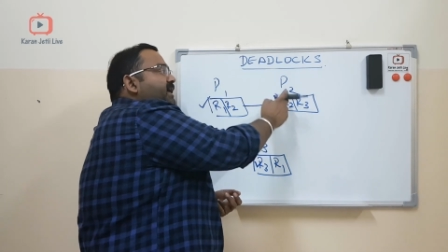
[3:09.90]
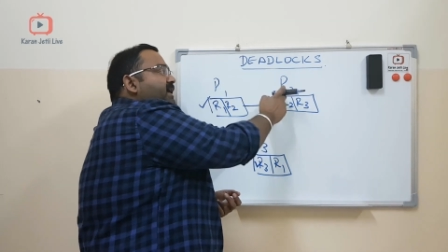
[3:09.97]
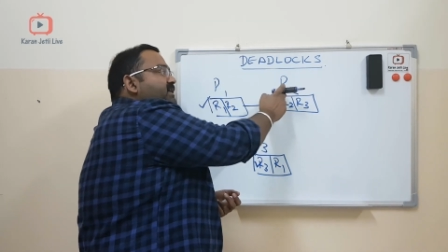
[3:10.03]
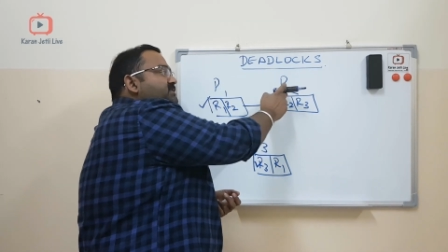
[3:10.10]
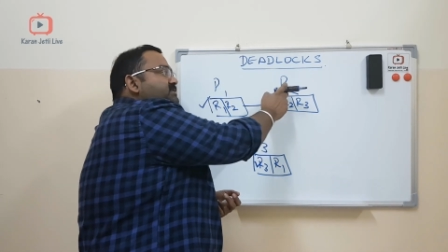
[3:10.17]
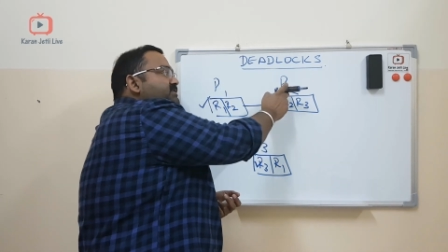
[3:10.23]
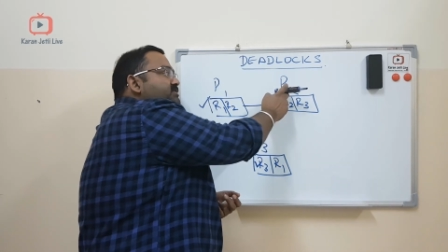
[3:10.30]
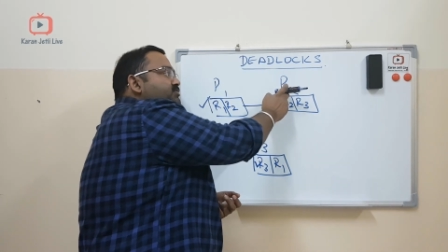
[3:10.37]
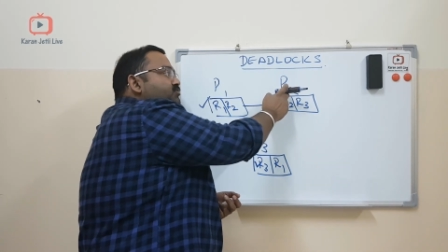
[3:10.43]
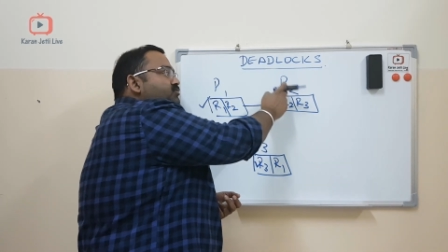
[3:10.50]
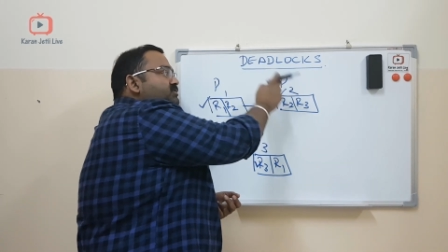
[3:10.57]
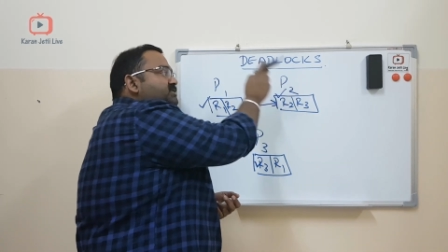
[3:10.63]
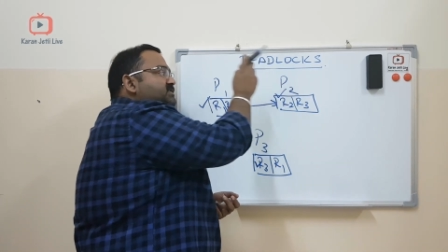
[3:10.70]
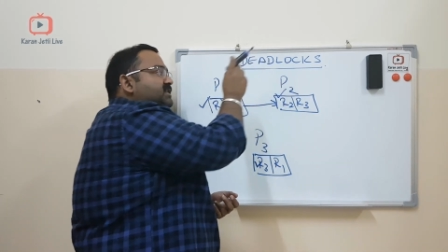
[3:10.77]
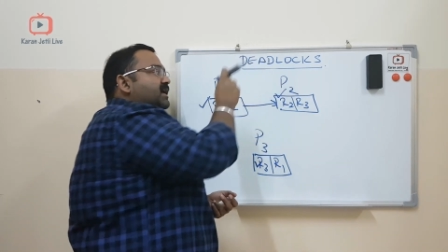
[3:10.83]
has a
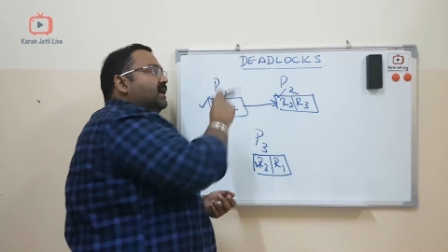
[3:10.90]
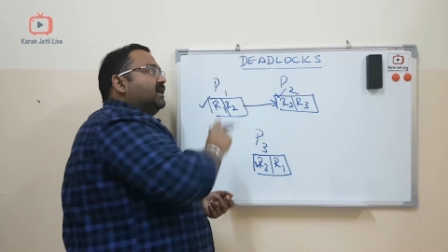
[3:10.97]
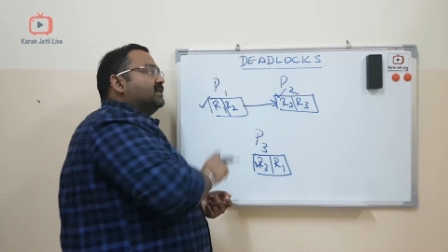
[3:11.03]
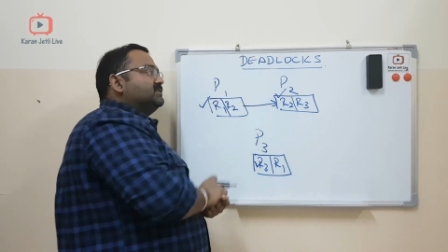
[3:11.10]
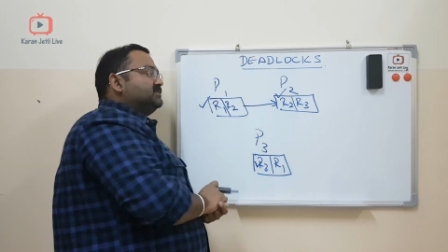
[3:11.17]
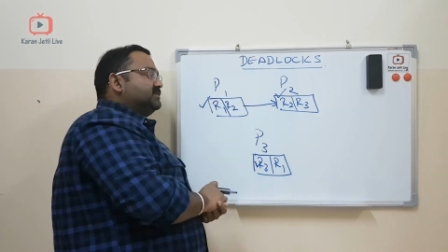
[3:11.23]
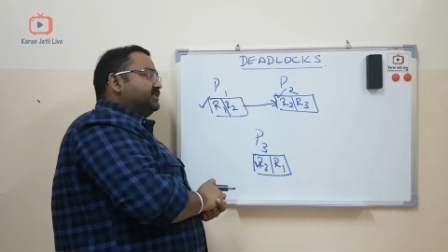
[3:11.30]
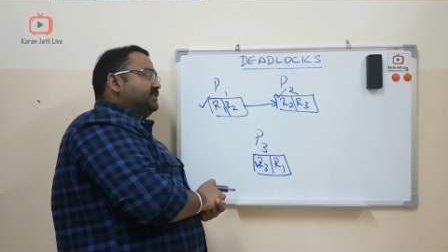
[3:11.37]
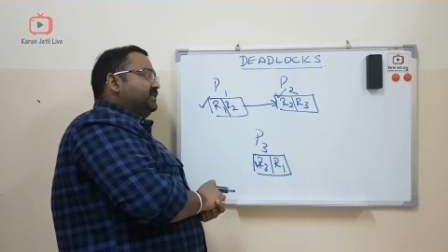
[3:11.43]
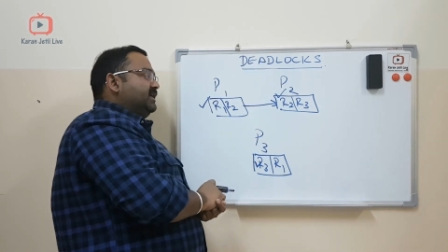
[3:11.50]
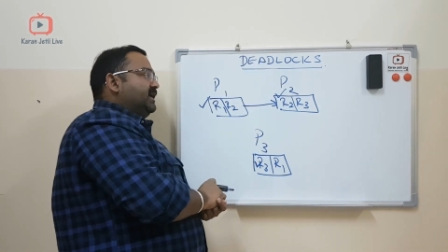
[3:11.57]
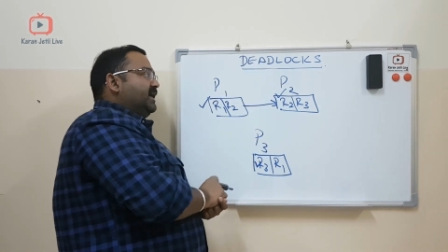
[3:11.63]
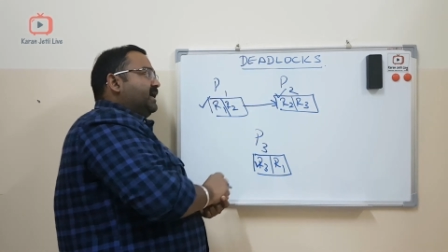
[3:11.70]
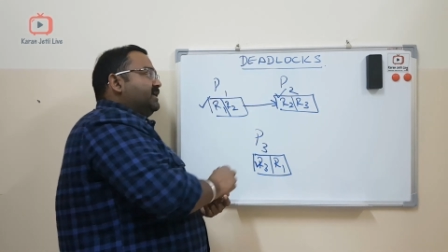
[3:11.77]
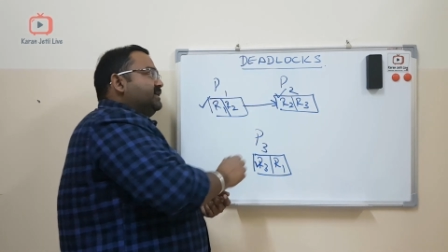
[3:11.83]
resource
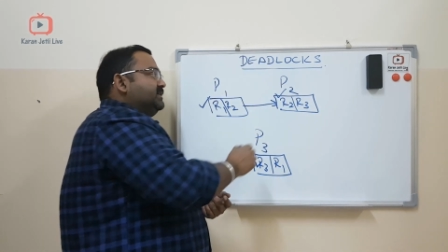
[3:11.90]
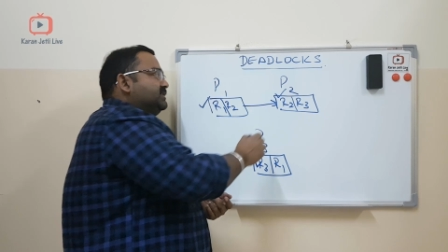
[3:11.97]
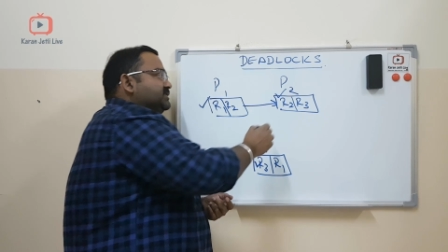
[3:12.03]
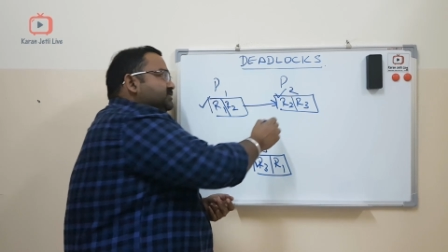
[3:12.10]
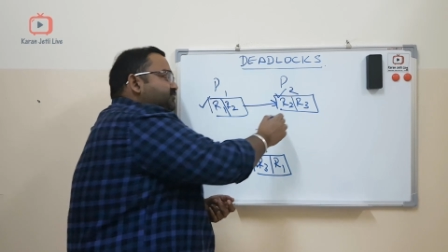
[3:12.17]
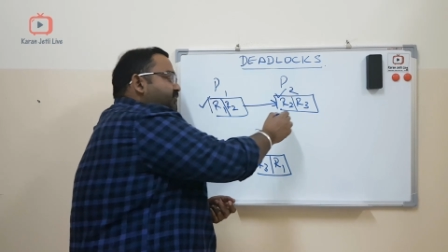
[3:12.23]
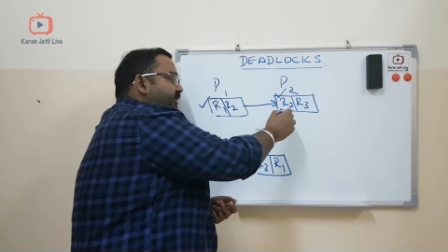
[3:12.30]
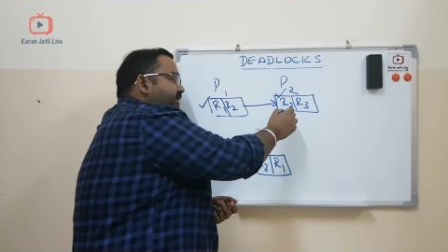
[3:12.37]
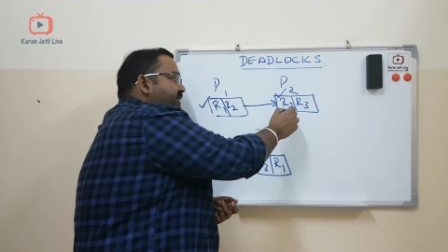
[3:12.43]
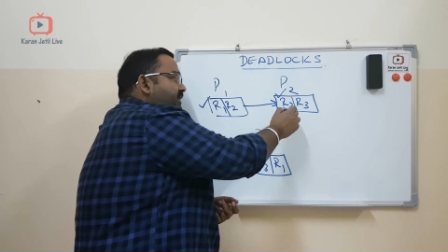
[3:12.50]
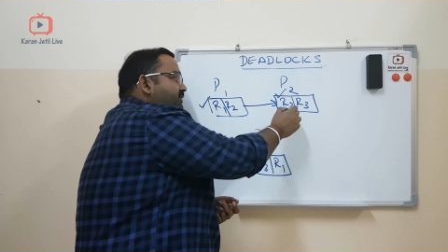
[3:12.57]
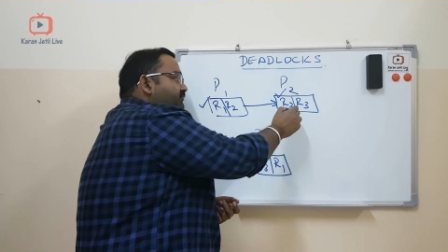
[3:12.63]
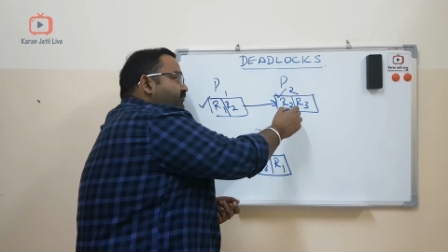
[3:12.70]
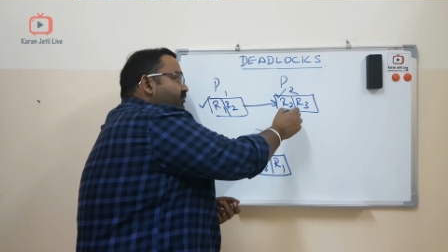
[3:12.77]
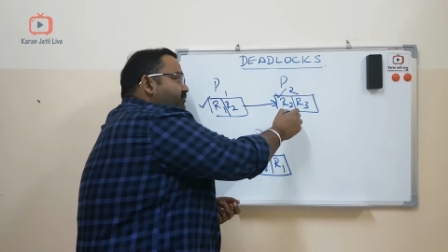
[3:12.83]
R3 and it is
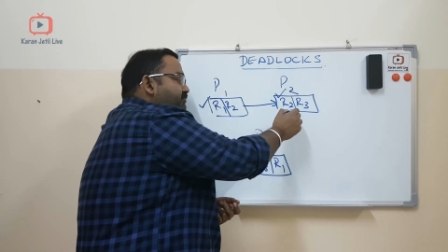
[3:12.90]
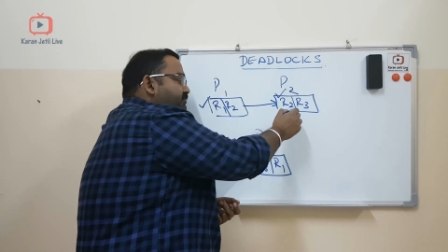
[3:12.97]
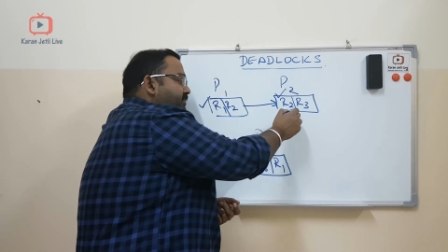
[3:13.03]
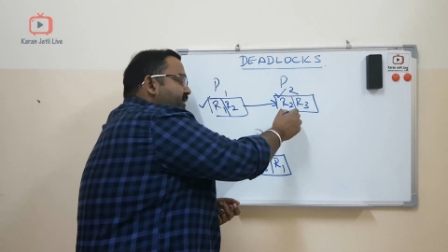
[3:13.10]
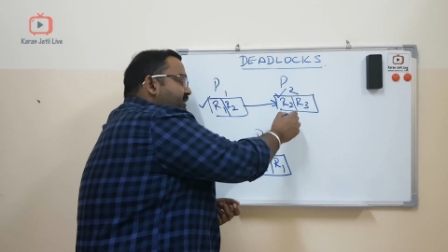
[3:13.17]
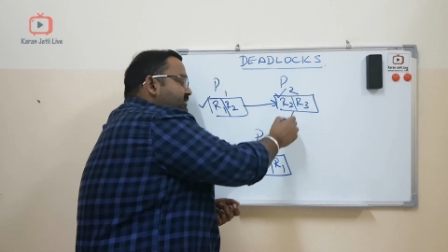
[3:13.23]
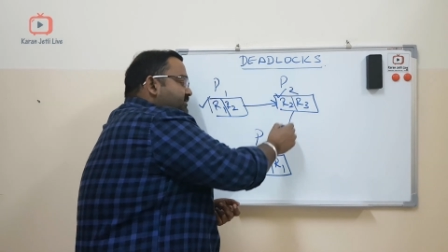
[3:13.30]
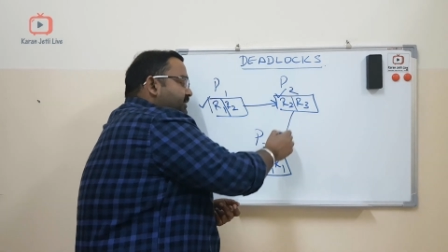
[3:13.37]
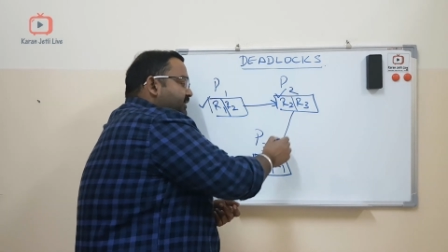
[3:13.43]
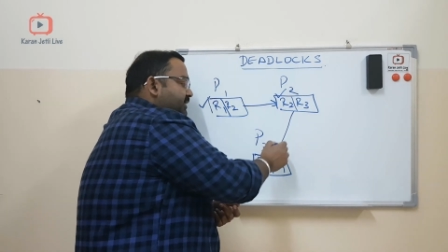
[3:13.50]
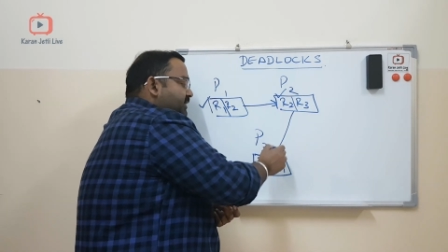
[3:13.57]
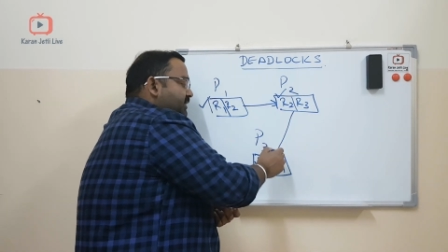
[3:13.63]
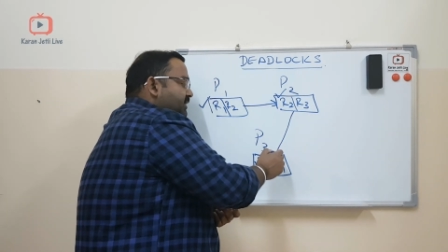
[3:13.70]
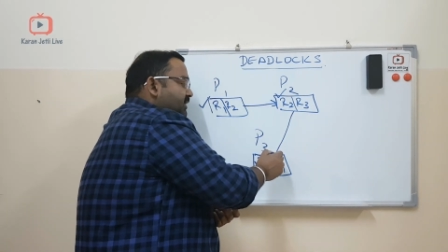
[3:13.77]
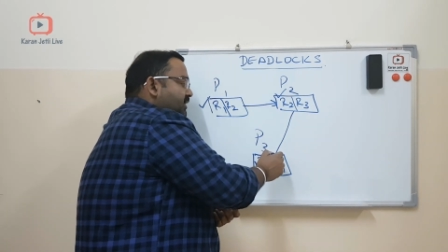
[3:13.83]
waiting for
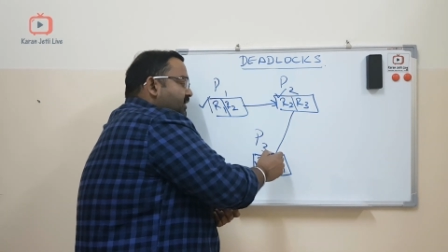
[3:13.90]
P3